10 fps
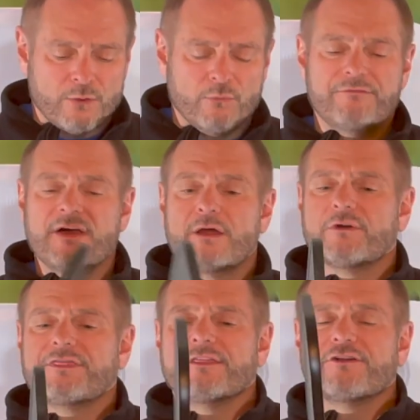We found
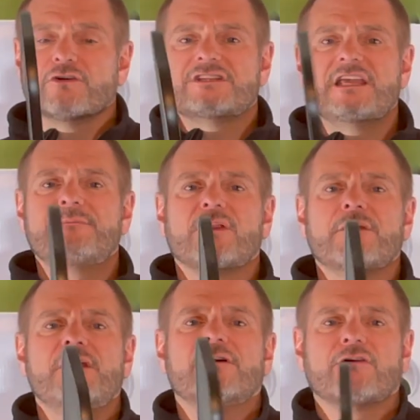with the 13
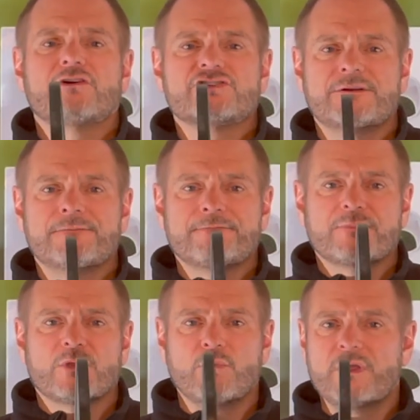millimeter version,
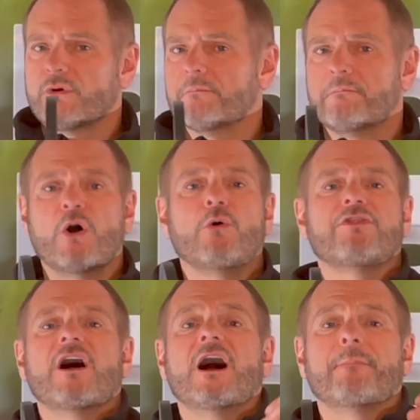we were both
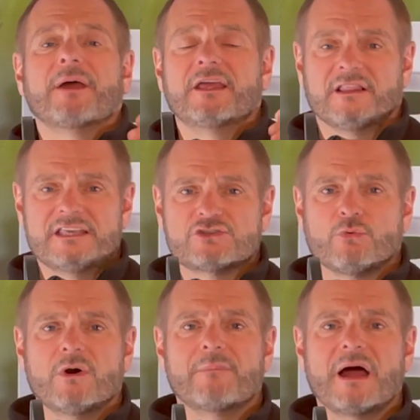up at least
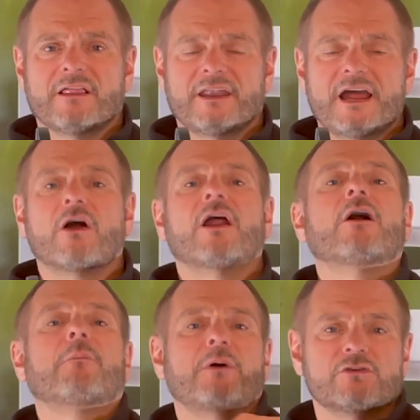1 mile an hour, and
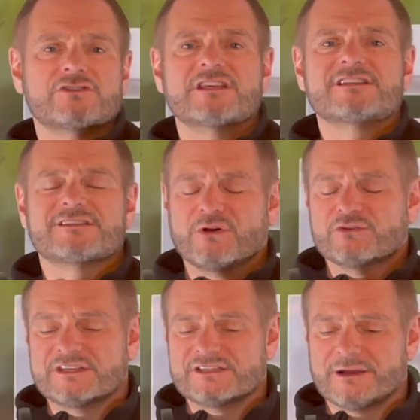I'll post
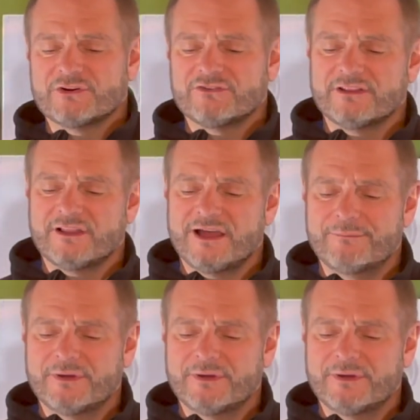these numbers online.